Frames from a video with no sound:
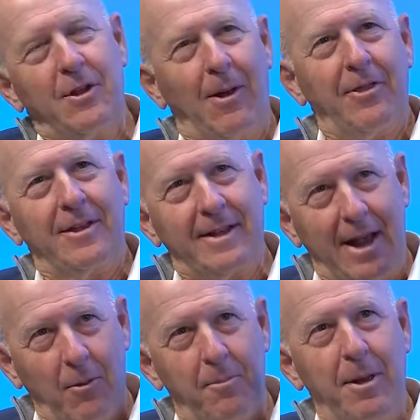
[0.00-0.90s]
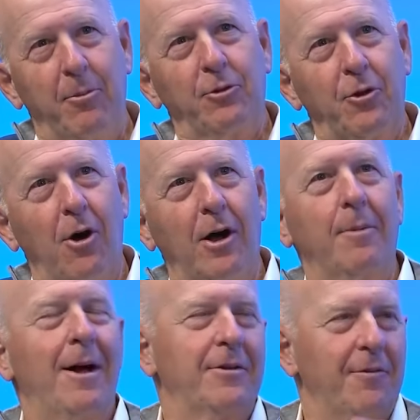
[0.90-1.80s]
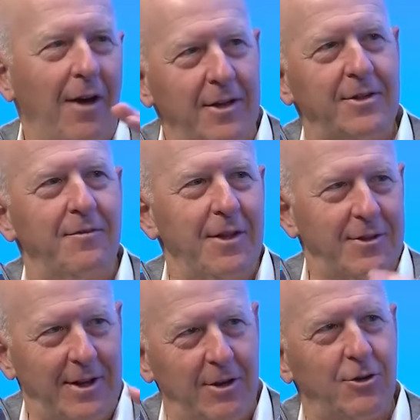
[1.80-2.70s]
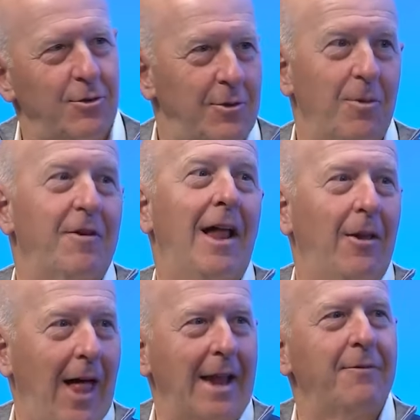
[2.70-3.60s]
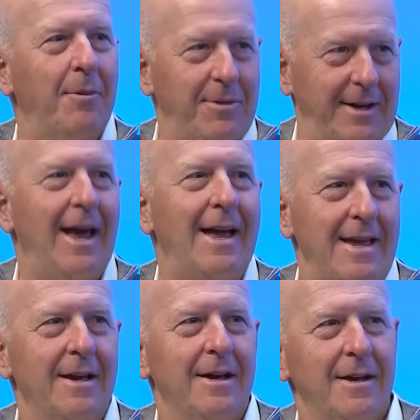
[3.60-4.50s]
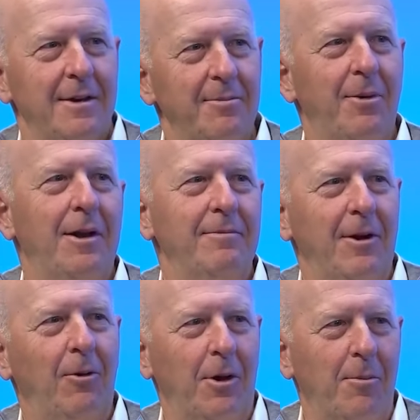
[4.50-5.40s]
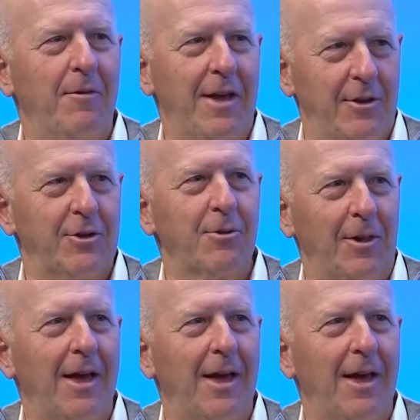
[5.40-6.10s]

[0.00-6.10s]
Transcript: and I think today when people talk about divisiveness and issues, and we've got a lot of them today, but you know, a little bit of a history yeah.